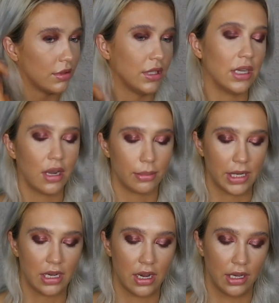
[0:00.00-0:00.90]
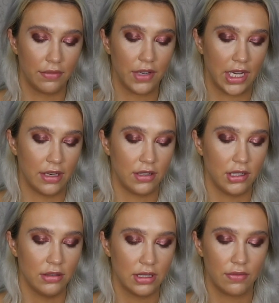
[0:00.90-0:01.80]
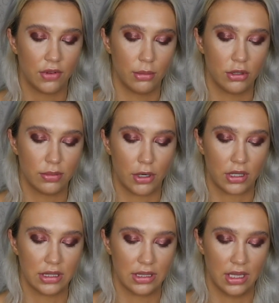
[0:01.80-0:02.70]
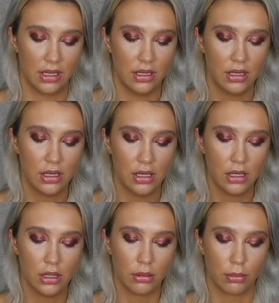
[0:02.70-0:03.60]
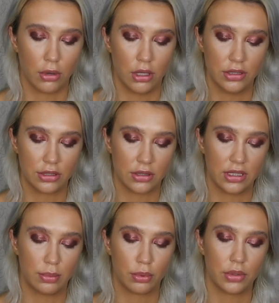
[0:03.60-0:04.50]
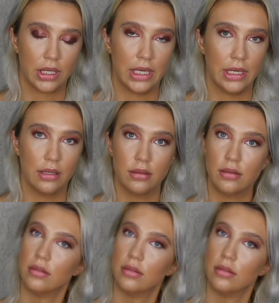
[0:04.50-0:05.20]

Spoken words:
you gotta be kind of tan to use it for the most part, because the bronzer is pretty